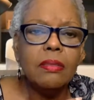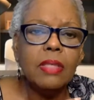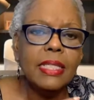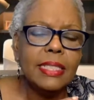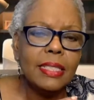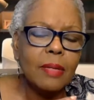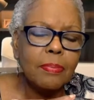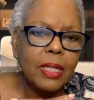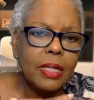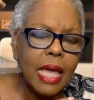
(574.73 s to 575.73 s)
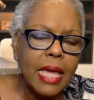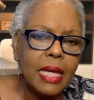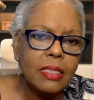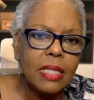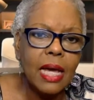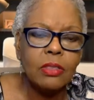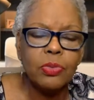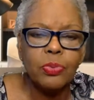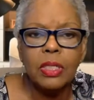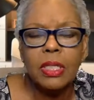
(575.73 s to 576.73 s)
They slept at an aunt's
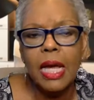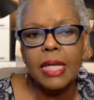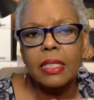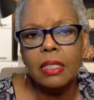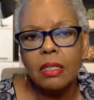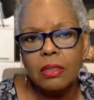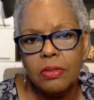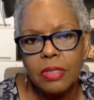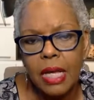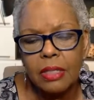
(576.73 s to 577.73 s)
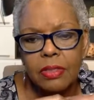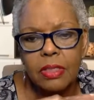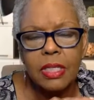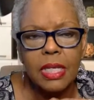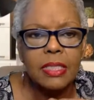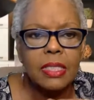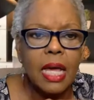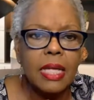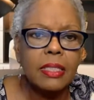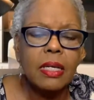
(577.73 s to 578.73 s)
house one night, an uncle's house the next
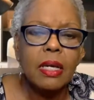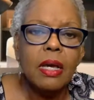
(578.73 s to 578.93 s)
night.